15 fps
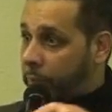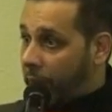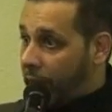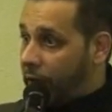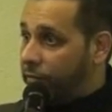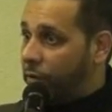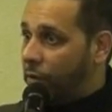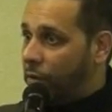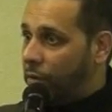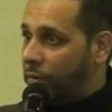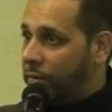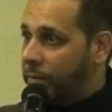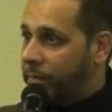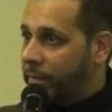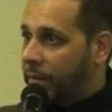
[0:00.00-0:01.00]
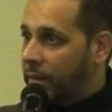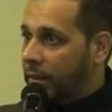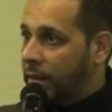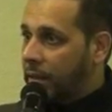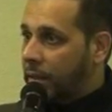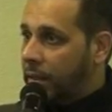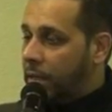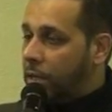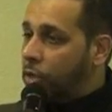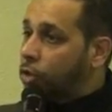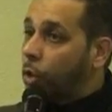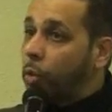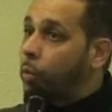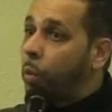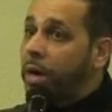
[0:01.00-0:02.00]
I said, bravo.
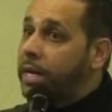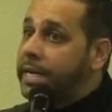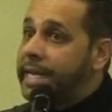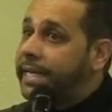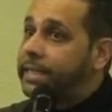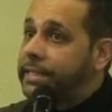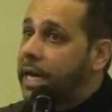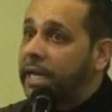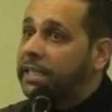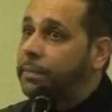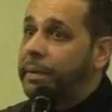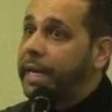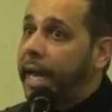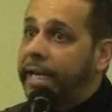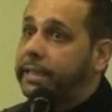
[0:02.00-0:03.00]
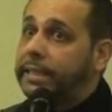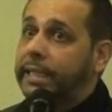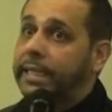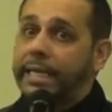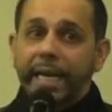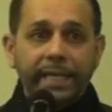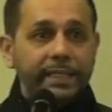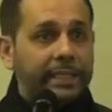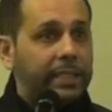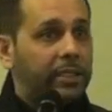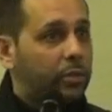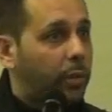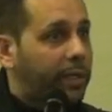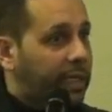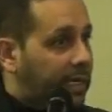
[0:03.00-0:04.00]
So one needs not to be eighteen,
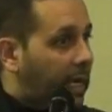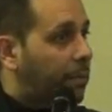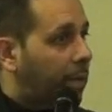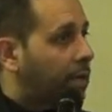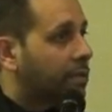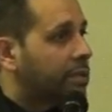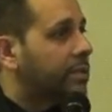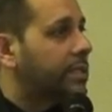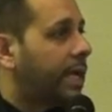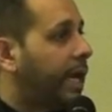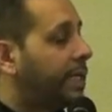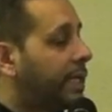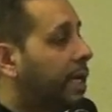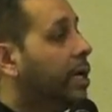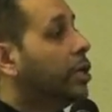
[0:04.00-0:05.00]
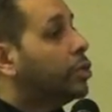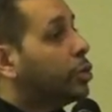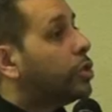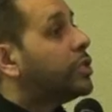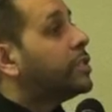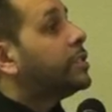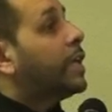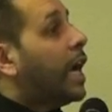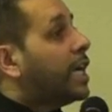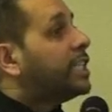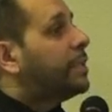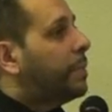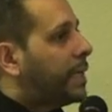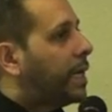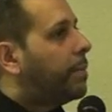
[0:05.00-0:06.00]
nineteen, twenty in our modern society to
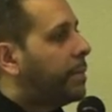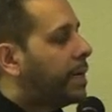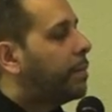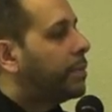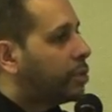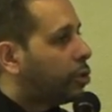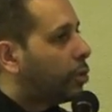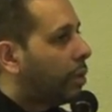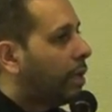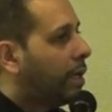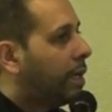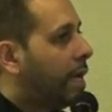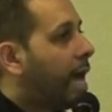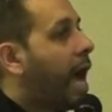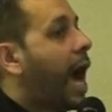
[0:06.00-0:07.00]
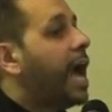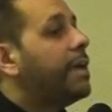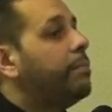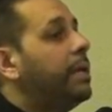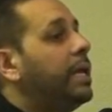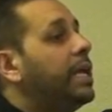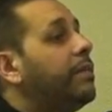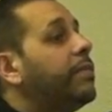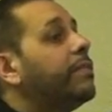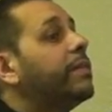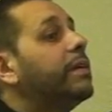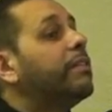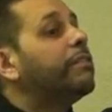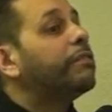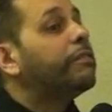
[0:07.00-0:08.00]
start becoming mature. I
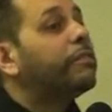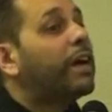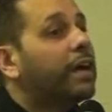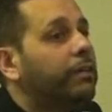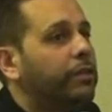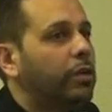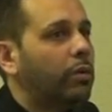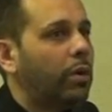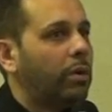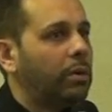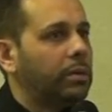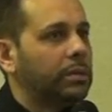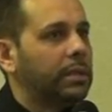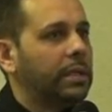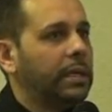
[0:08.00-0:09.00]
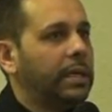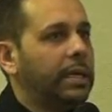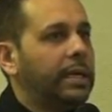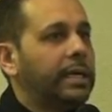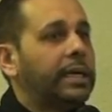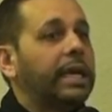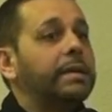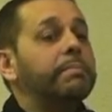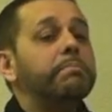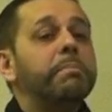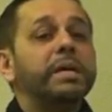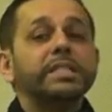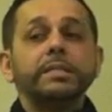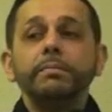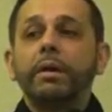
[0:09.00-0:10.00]
believe even a five-year-old
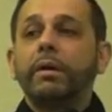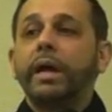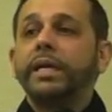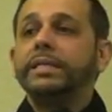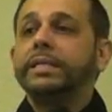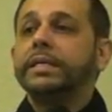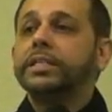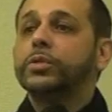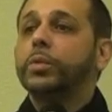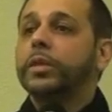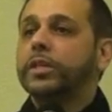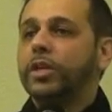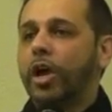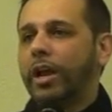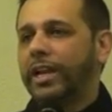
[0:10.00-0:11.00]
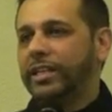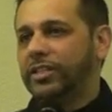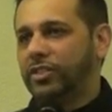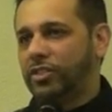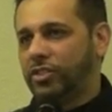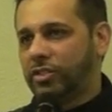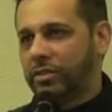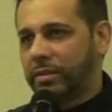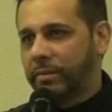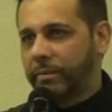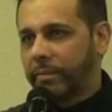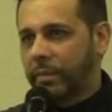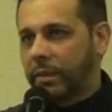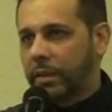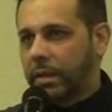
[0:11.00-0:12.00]
can mesmerize us with
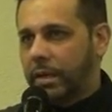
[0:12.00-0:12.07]
knowledge.